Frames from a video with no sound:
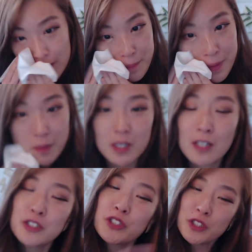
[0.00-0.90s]
that popped up.
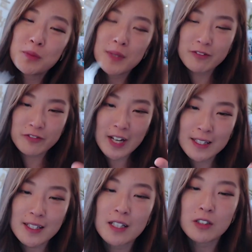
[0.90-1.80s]
A human right
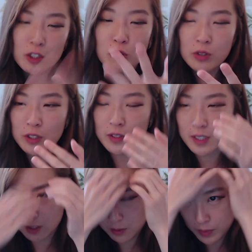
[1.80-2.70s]
there. Don't do
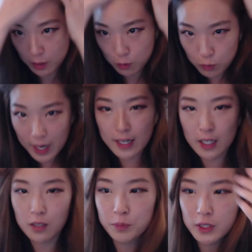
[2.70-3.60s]
this to me. Why you
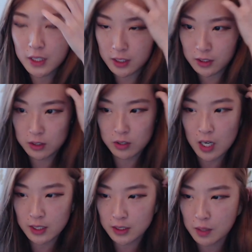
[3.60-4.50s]
gotta put these little
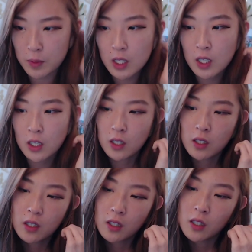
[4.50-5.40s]
cards up?
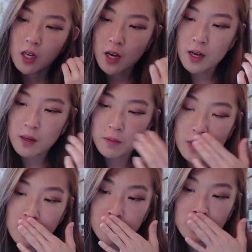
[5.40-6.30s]

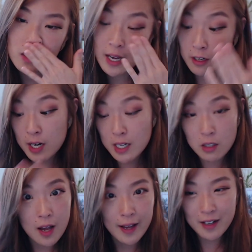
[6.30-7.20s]
I cried a
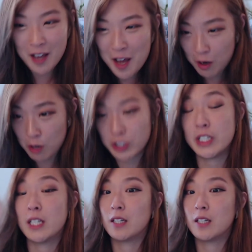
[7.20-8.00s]
lot. Oh shit.